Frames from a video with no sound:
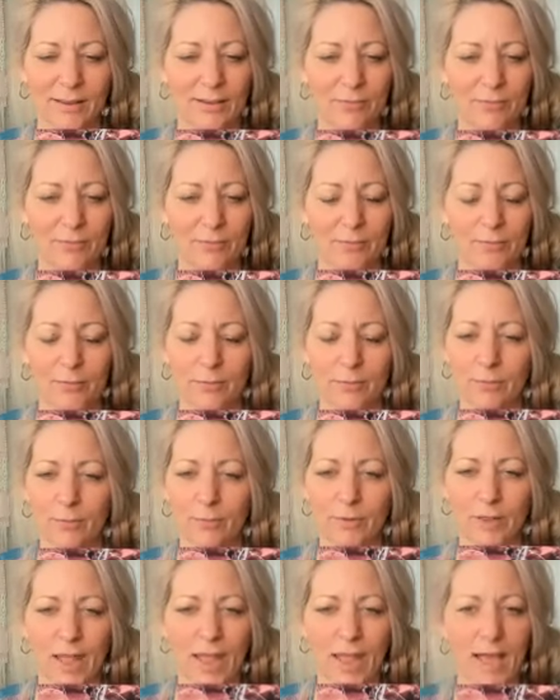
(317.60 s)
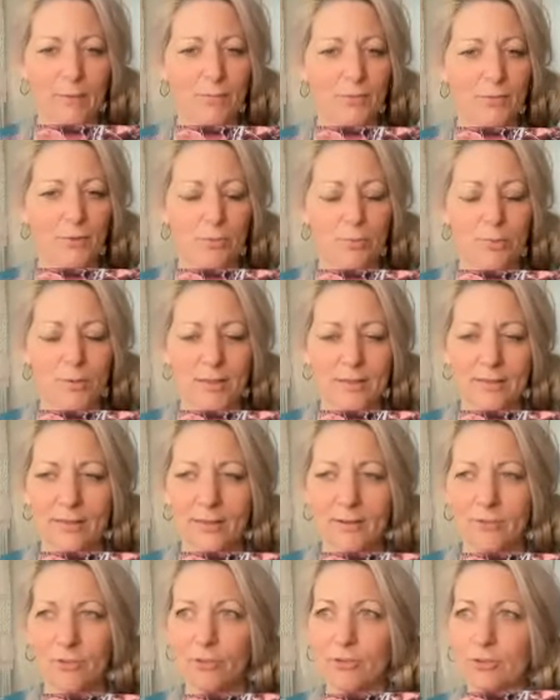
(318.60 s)
And happened to be
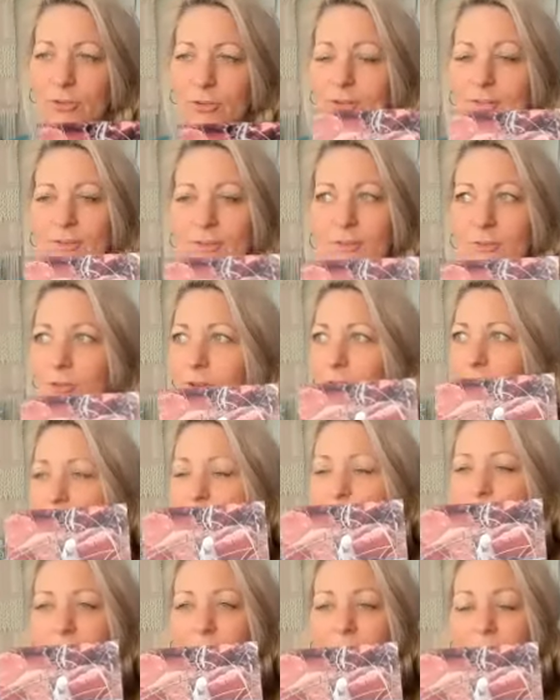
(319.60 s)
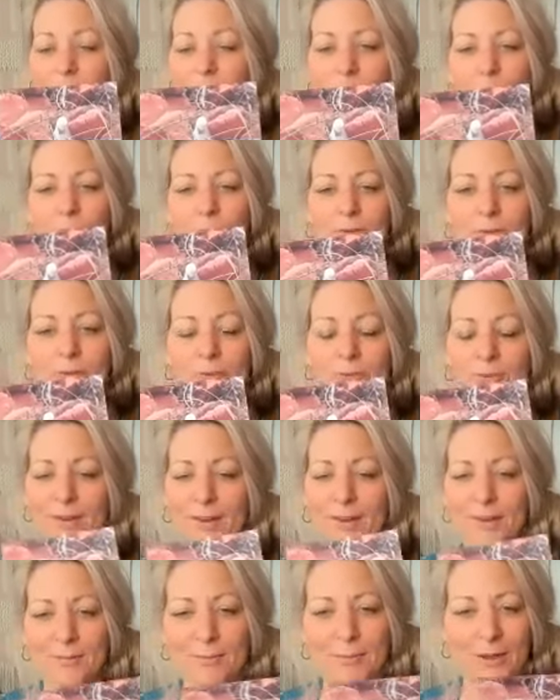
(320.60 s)
there, just like there's a ladybug on my window
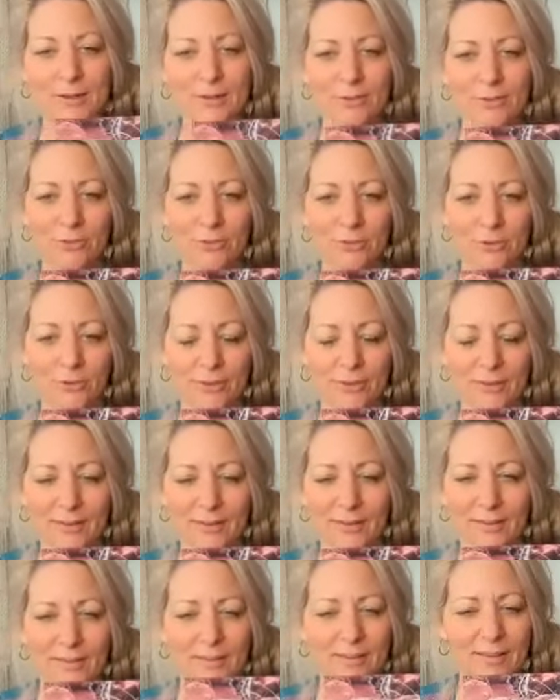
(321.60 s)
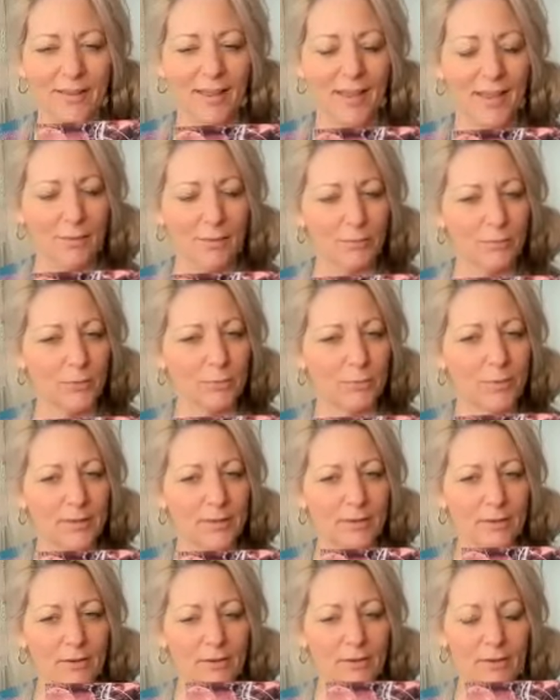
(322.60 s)
today in the minus 30. Happened to
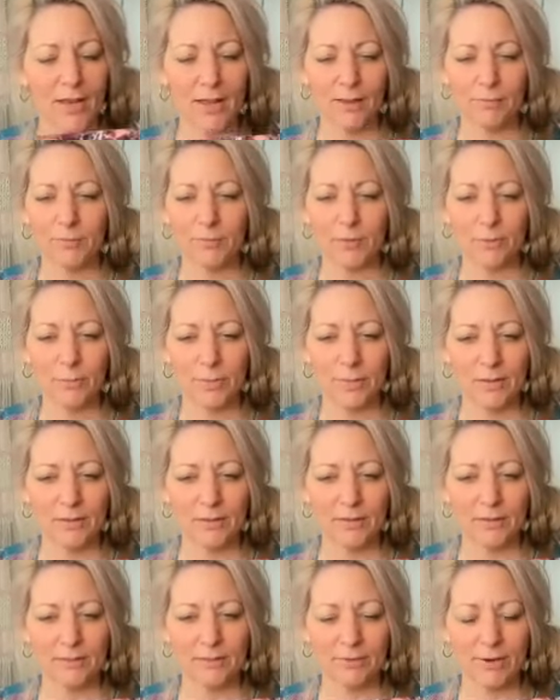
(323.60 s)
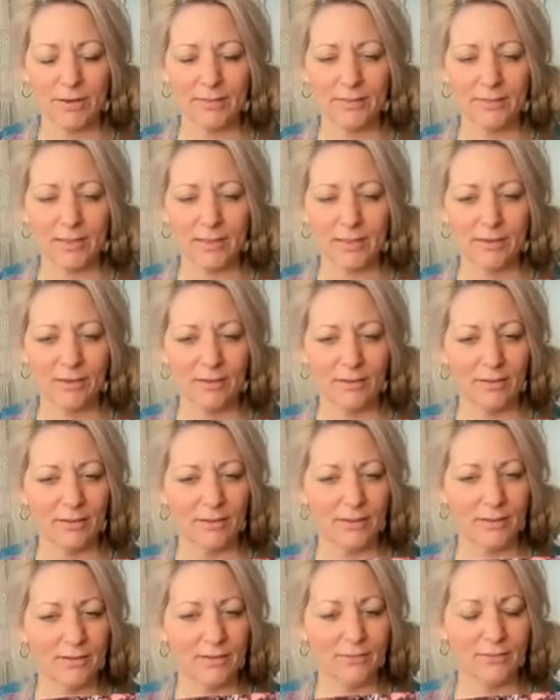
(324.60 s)
be there, happened to be right there,
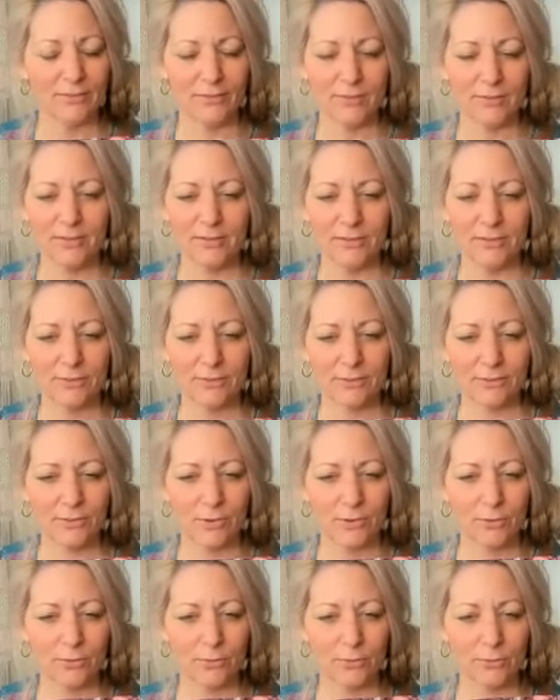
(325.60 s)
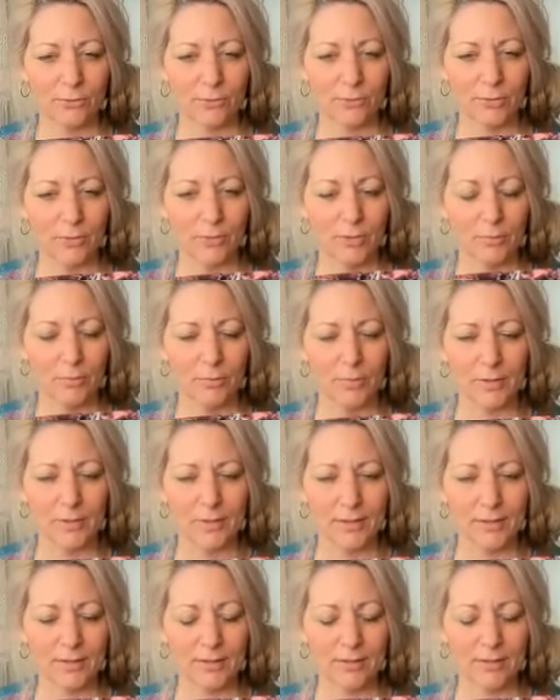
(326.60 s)
seen this stone
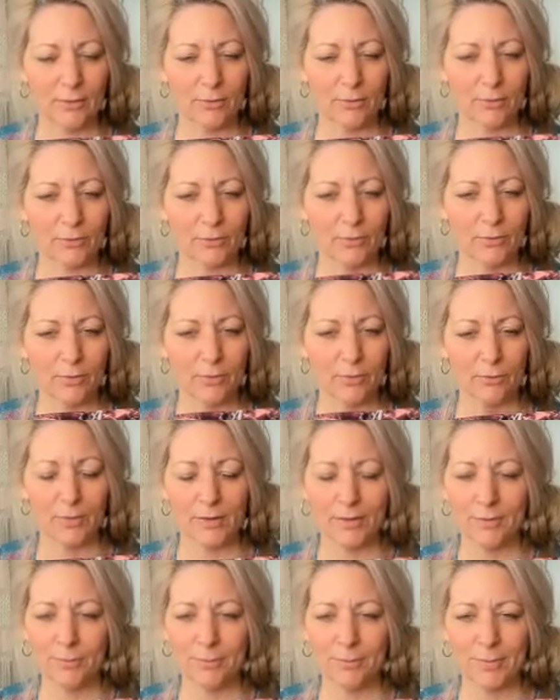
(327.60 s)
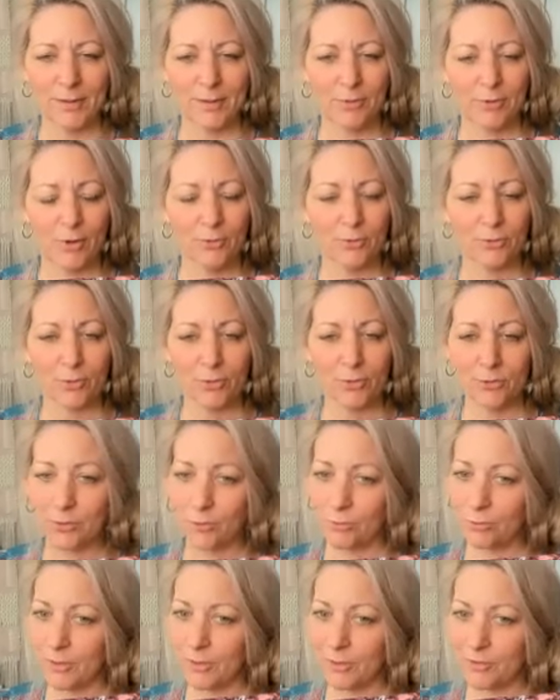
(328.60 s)
peeking out, went to pick her out and heard,
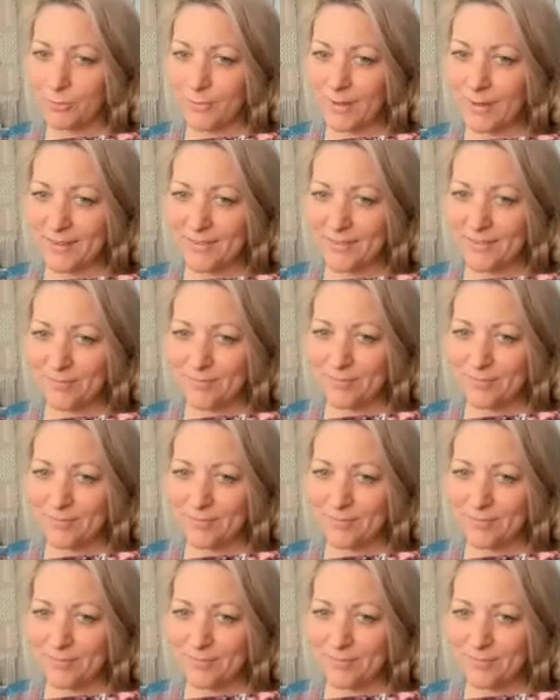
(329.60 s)
don't touch me,